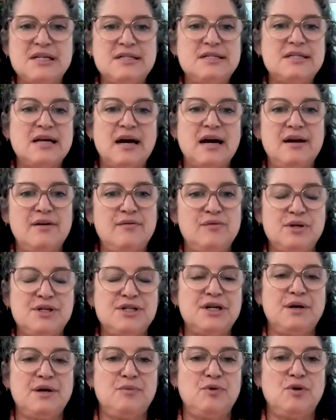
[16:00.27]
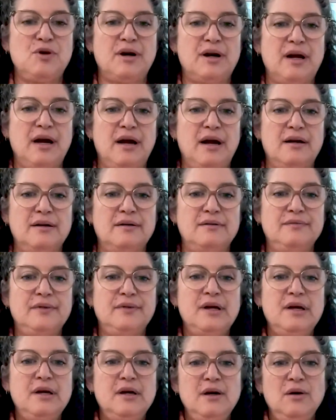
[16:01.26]
inside of which I'm working.
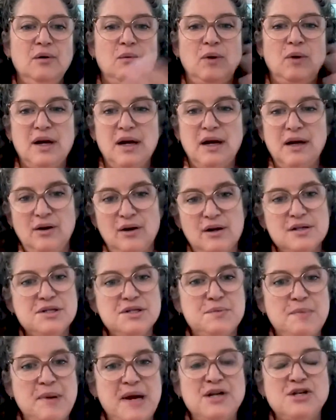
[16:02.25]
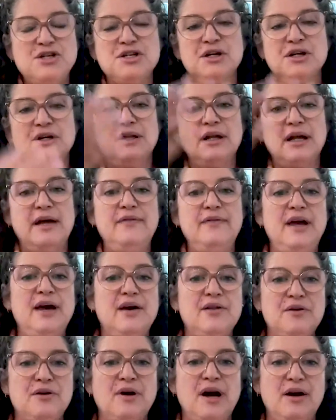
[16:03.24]
One I call spatial, and the
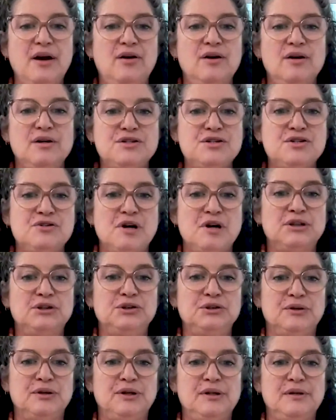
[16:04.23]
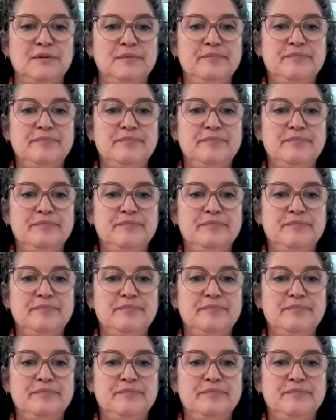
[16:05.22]
other I call structural.